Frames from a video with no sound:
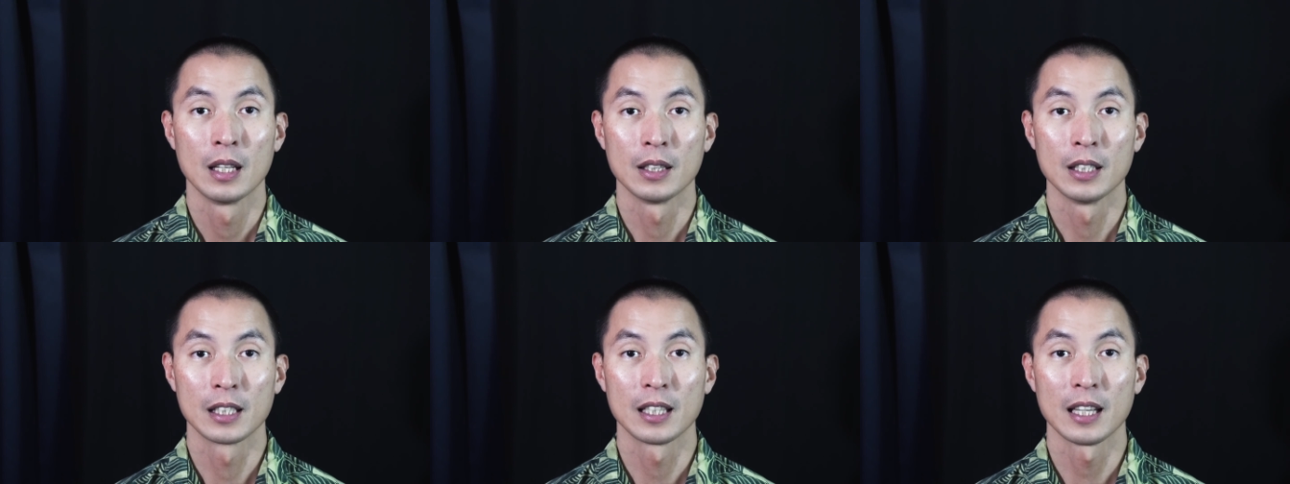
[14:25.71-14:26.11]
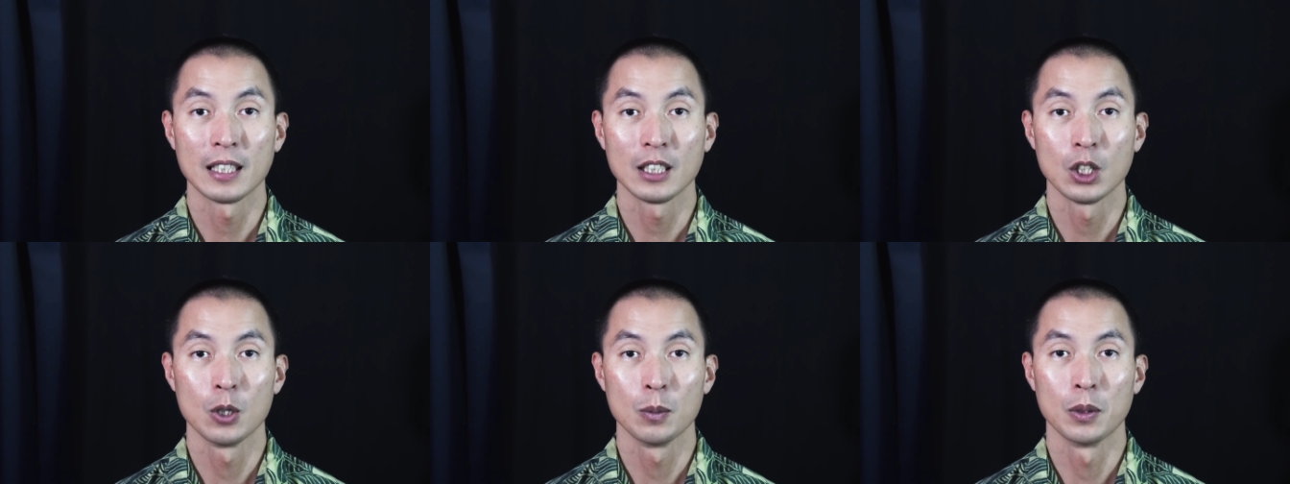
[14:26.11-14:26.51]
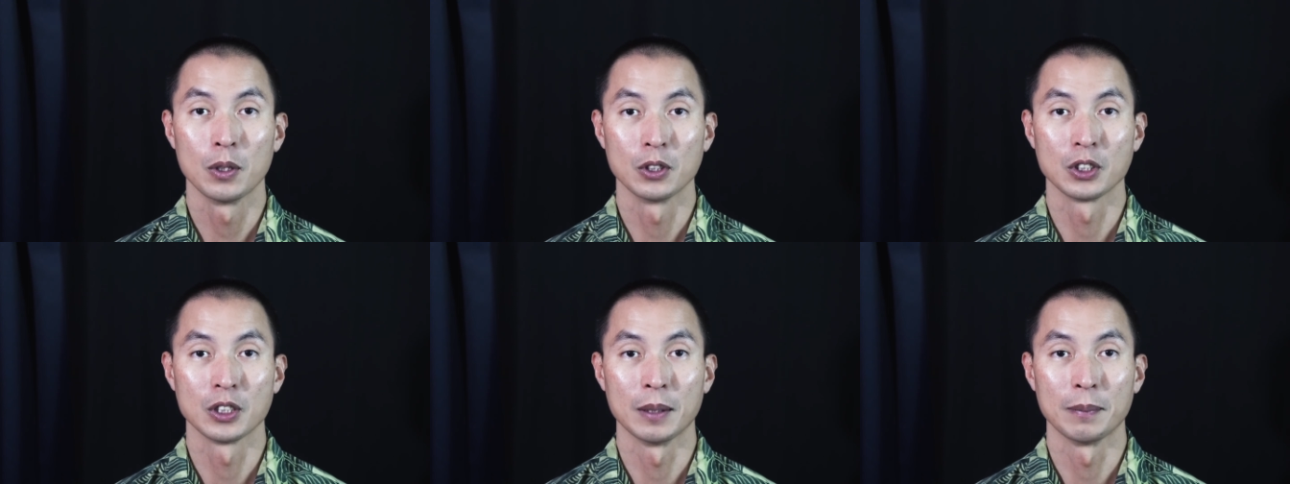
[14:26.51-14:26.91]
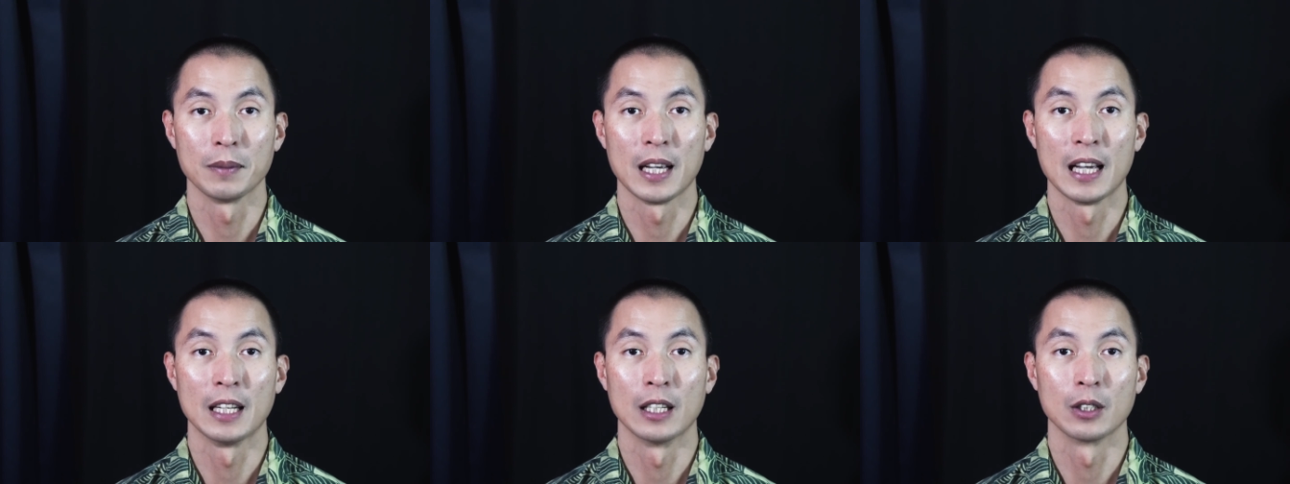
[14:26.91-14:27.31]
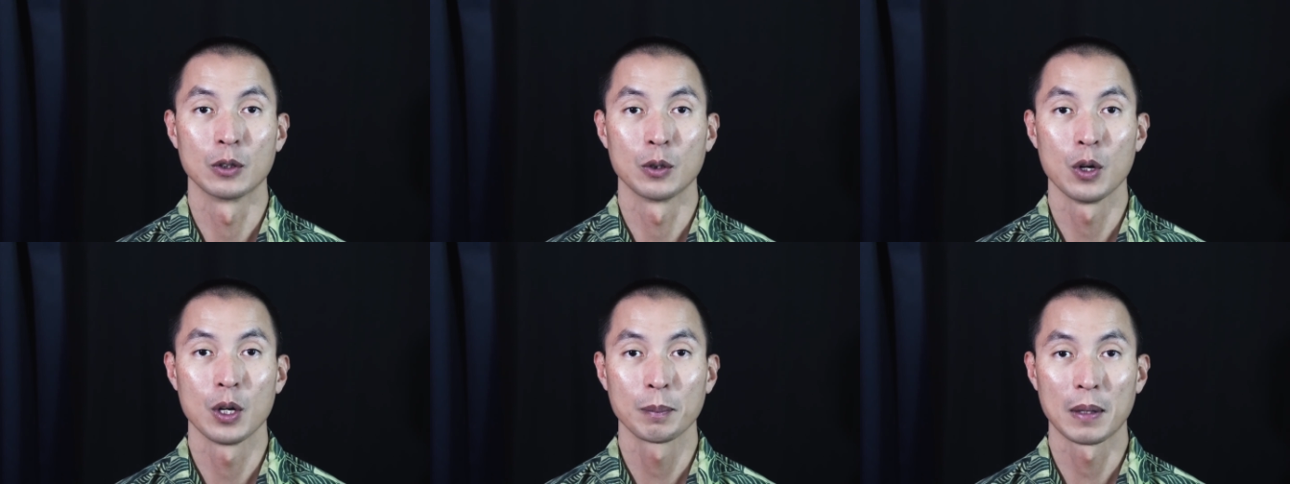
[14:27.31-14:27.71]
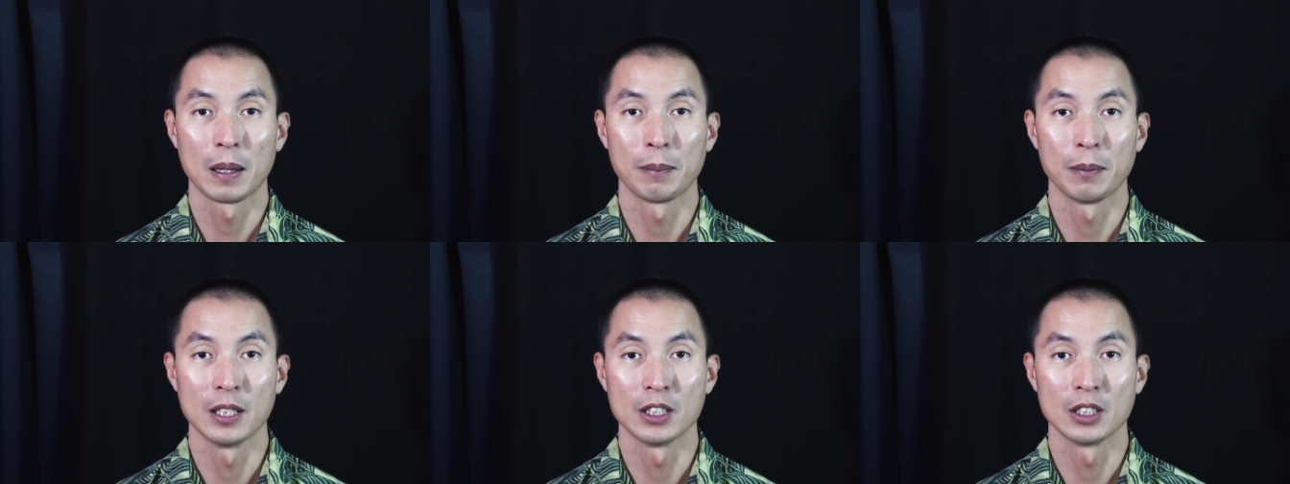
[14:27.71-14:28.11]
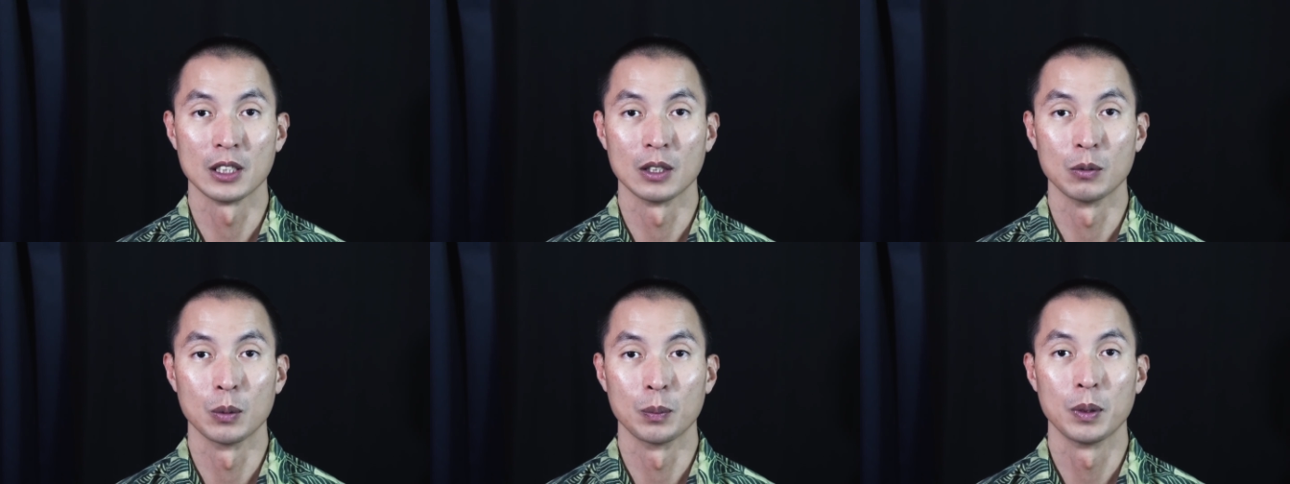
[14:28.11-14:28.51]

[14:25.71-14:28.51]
Declining homeownership and a growing population will